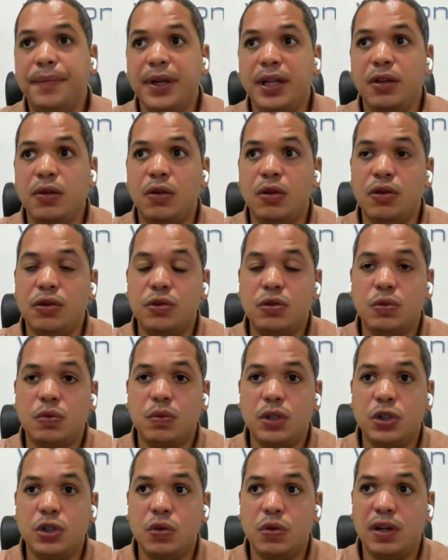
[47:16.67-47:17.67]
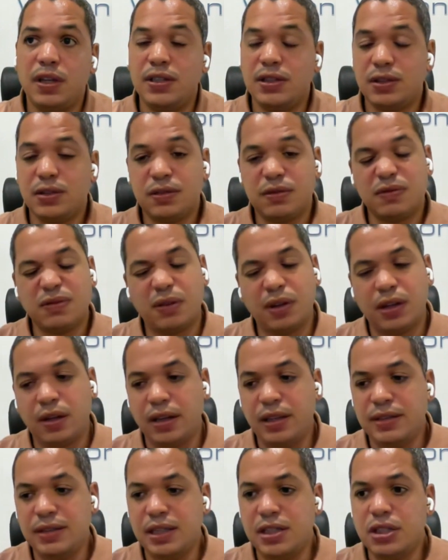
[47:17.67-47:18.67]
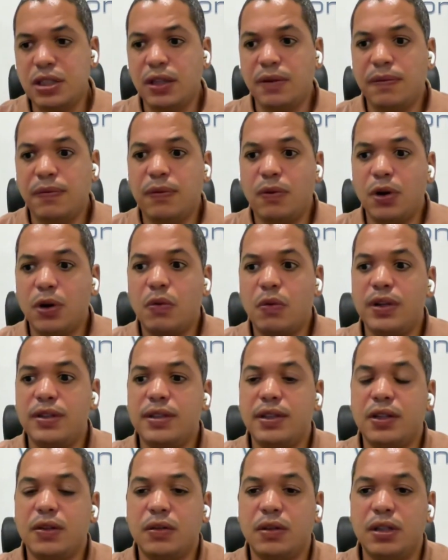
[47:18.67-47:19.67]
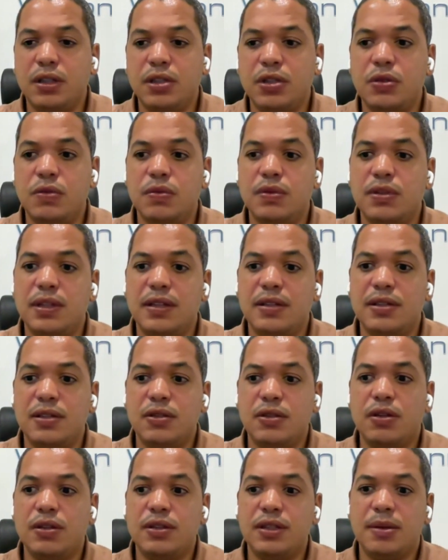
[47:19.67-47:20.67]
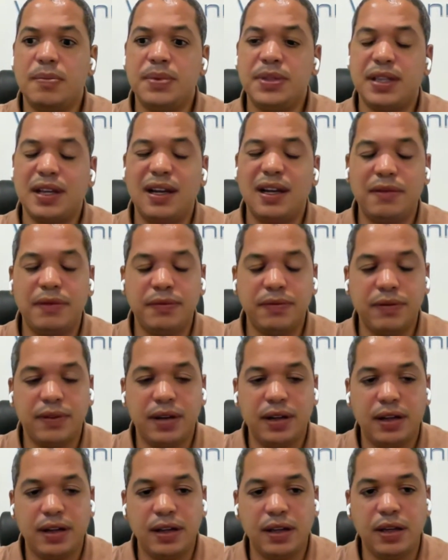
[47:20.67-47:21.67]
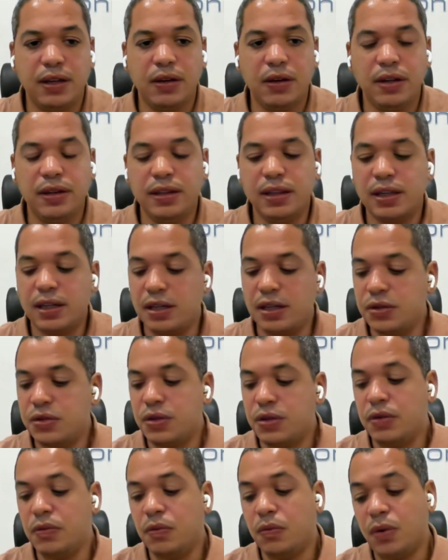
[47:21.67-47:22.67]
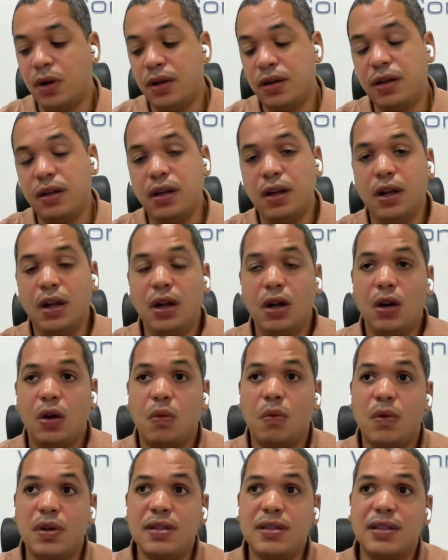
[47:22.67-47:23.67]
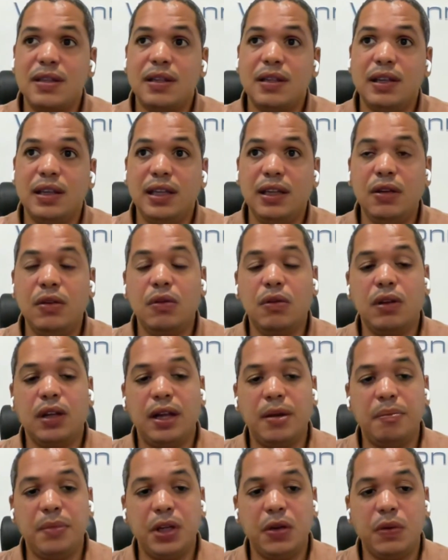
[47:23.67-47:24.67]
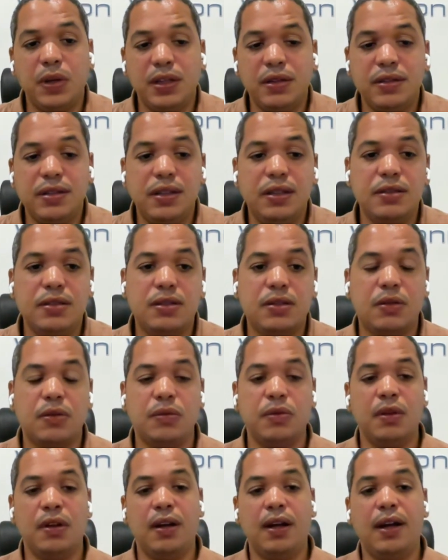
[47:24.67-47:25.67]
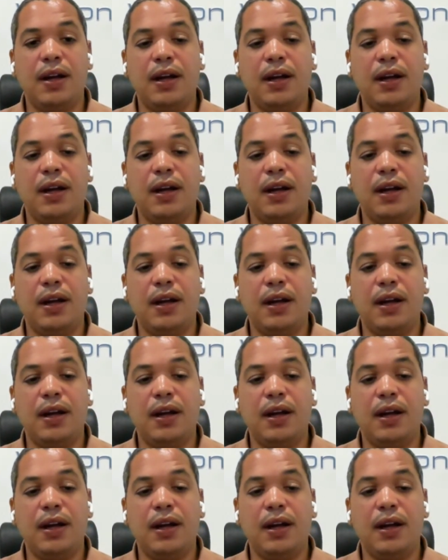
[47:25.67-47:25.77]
in order to address essentially 4 critical issues that startups have here in the country. One was a legal ambiguity. So